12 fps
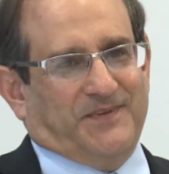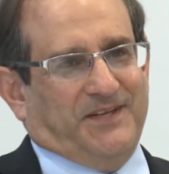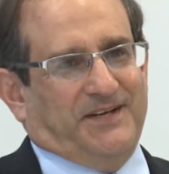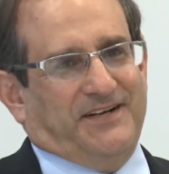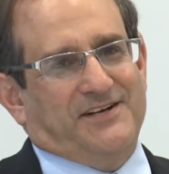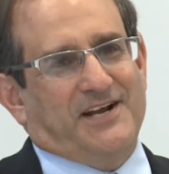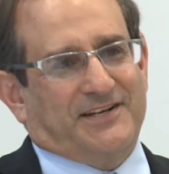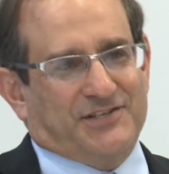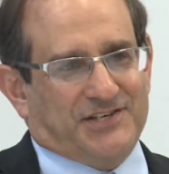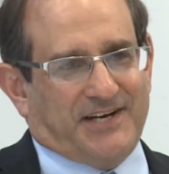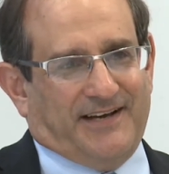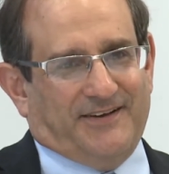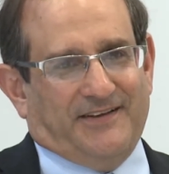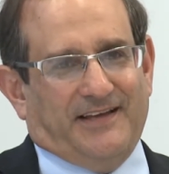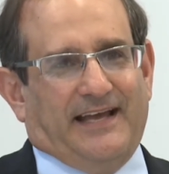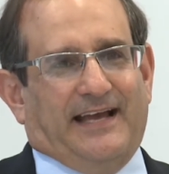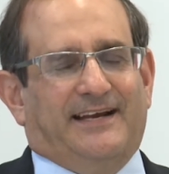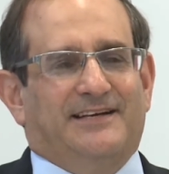In a nutshell,
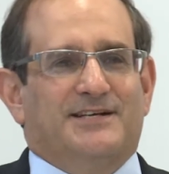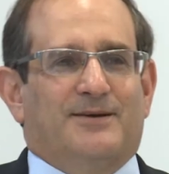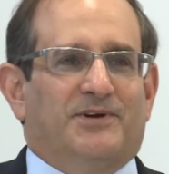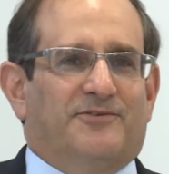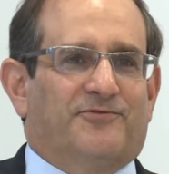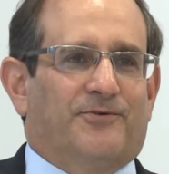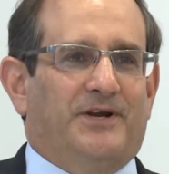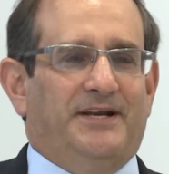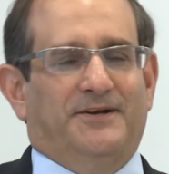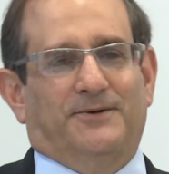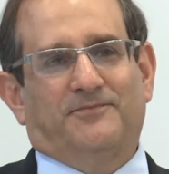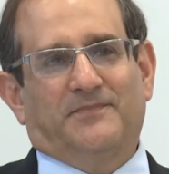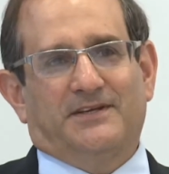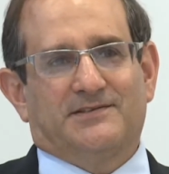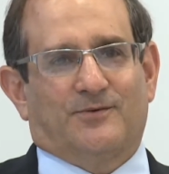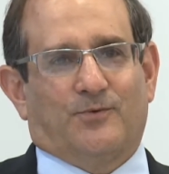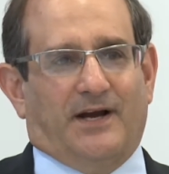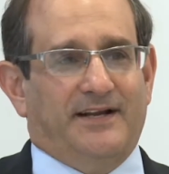academic freedom is
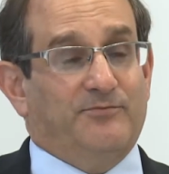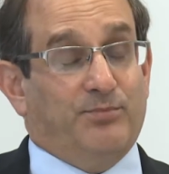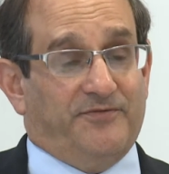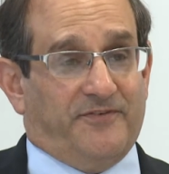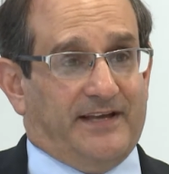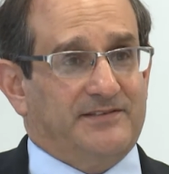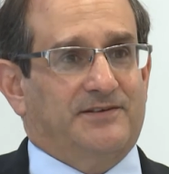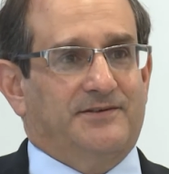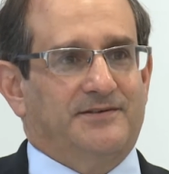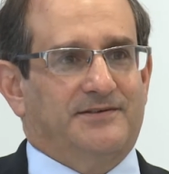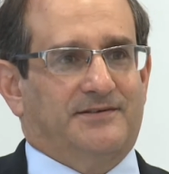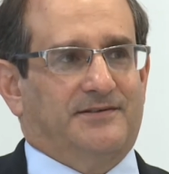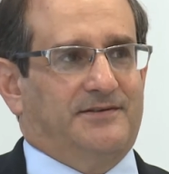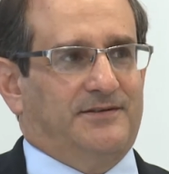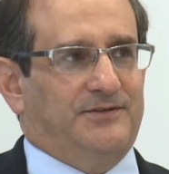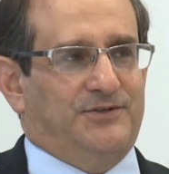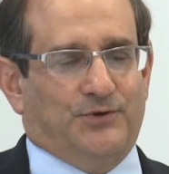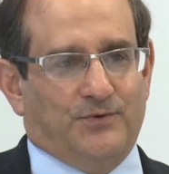the right of professors
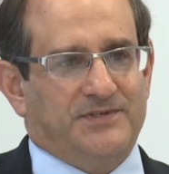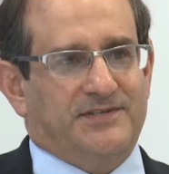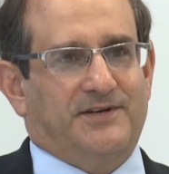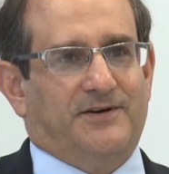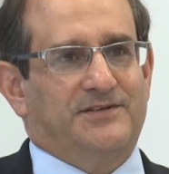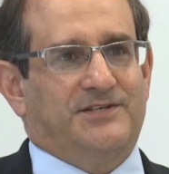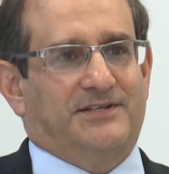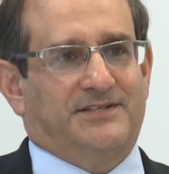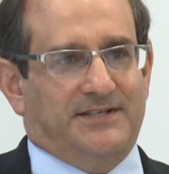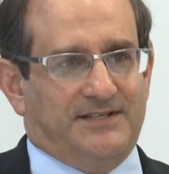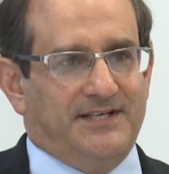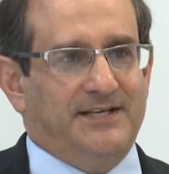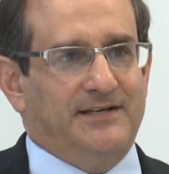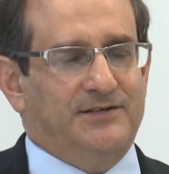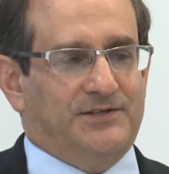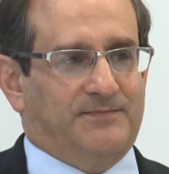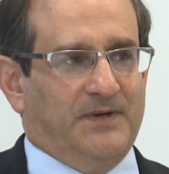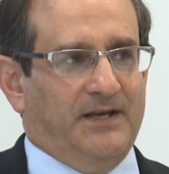to do research and to
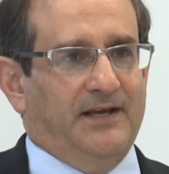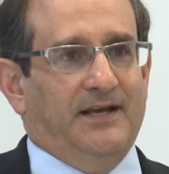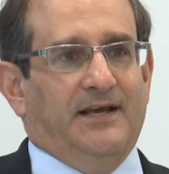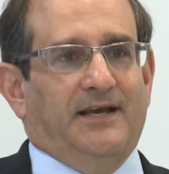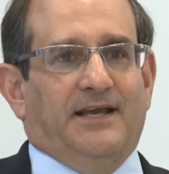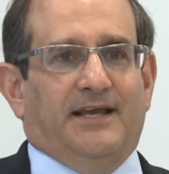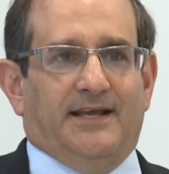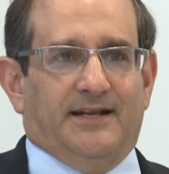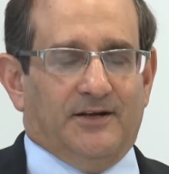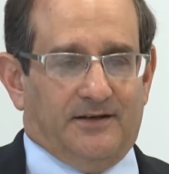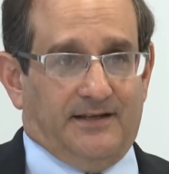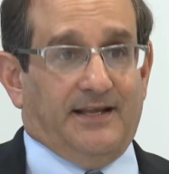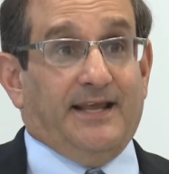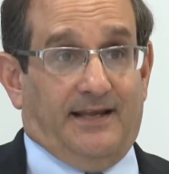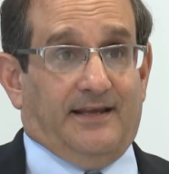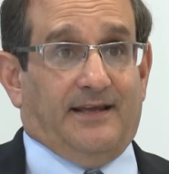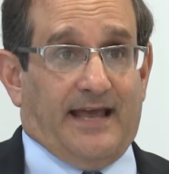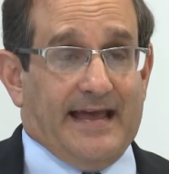teach in,
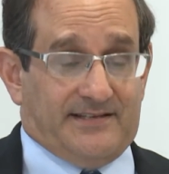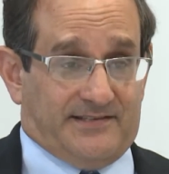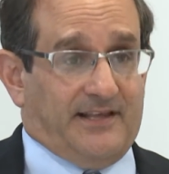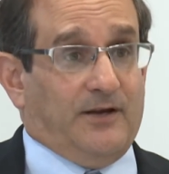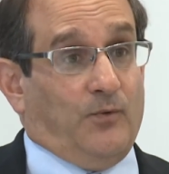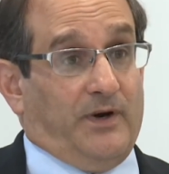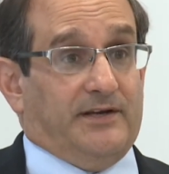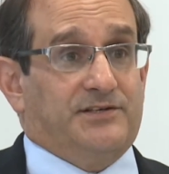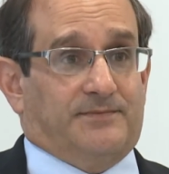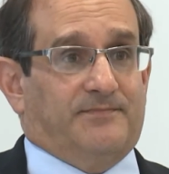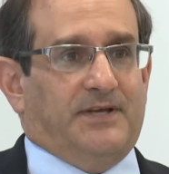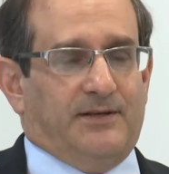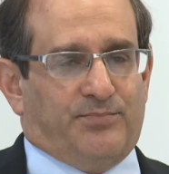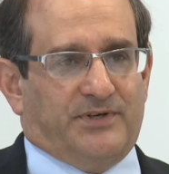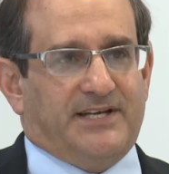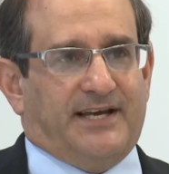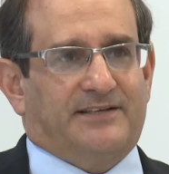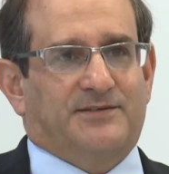as they wish. It
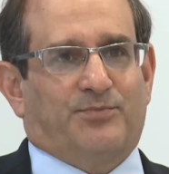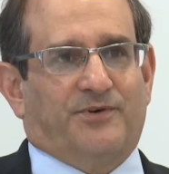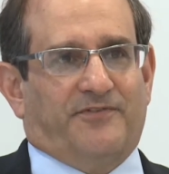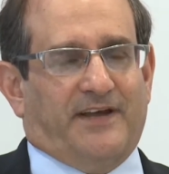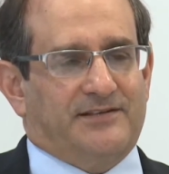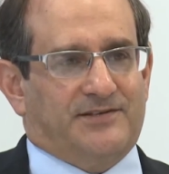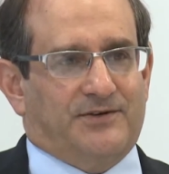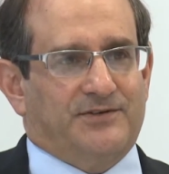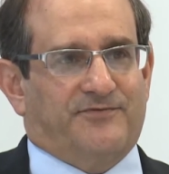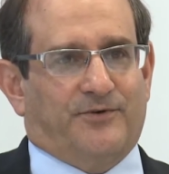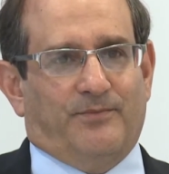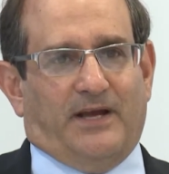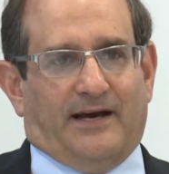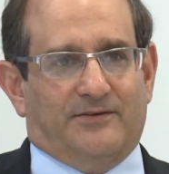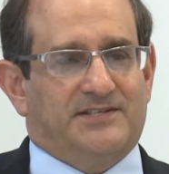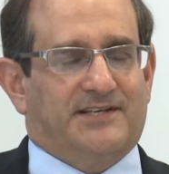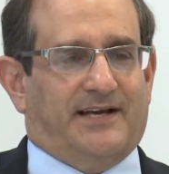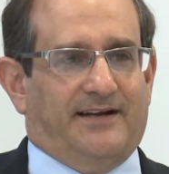protects professors from
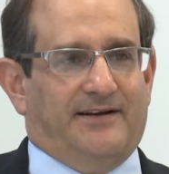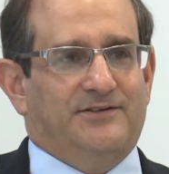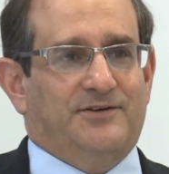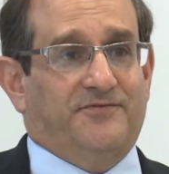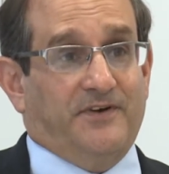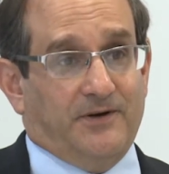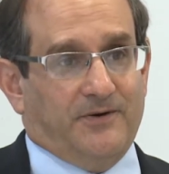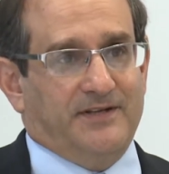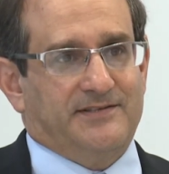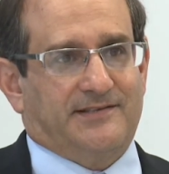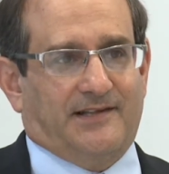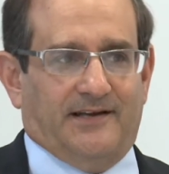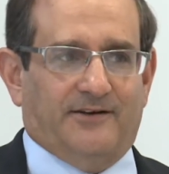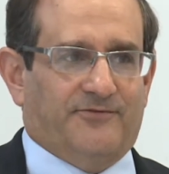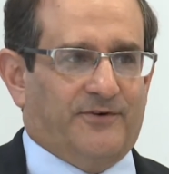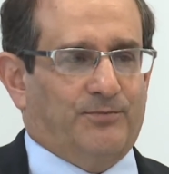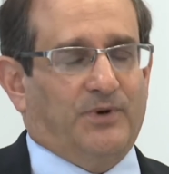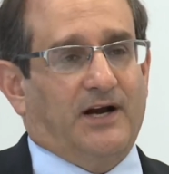outside interference, like
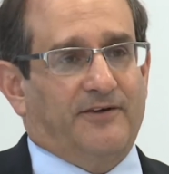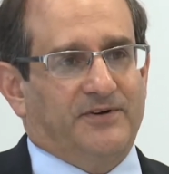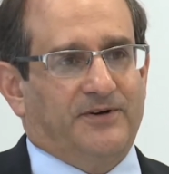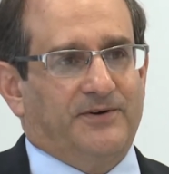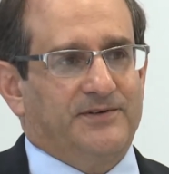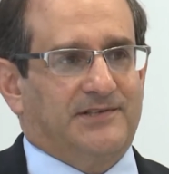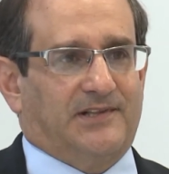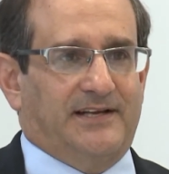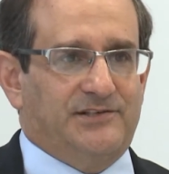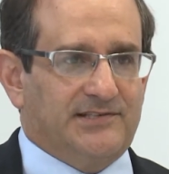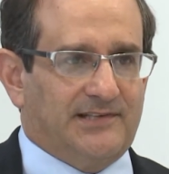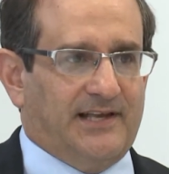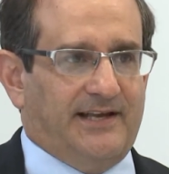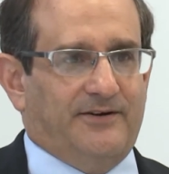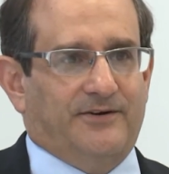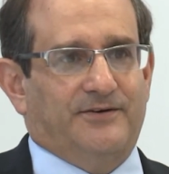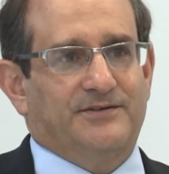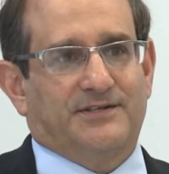from governors,
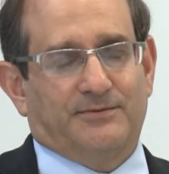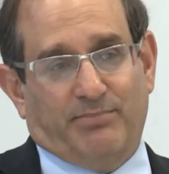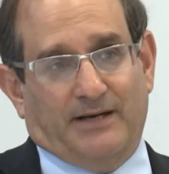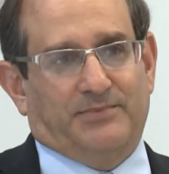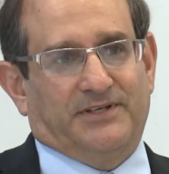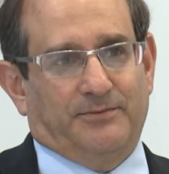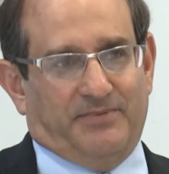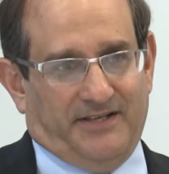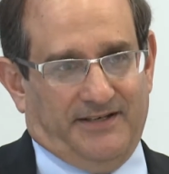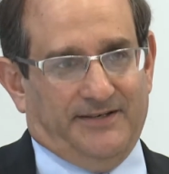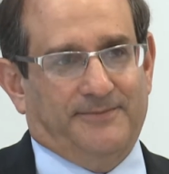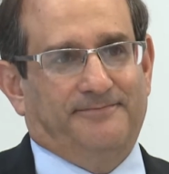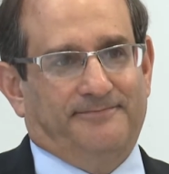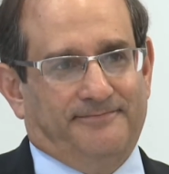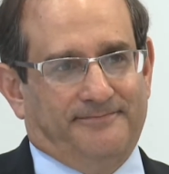legislators, and public opinion.